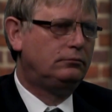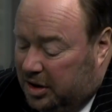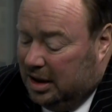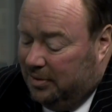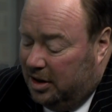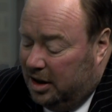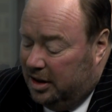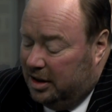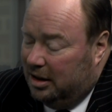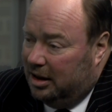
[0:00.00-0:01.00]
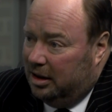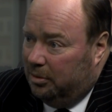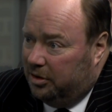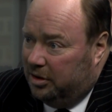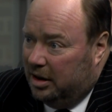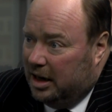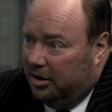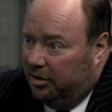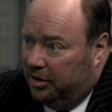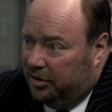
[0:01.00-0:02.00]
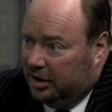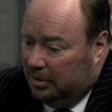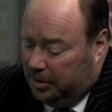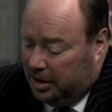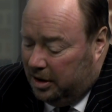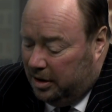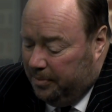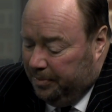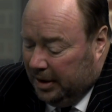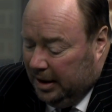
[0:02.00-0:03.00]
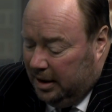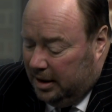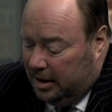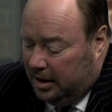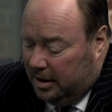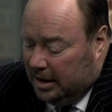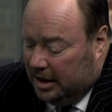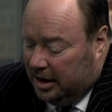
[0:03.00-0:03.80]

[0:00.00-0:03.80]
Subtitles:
to give an idea that you wanted to narrow the CPR and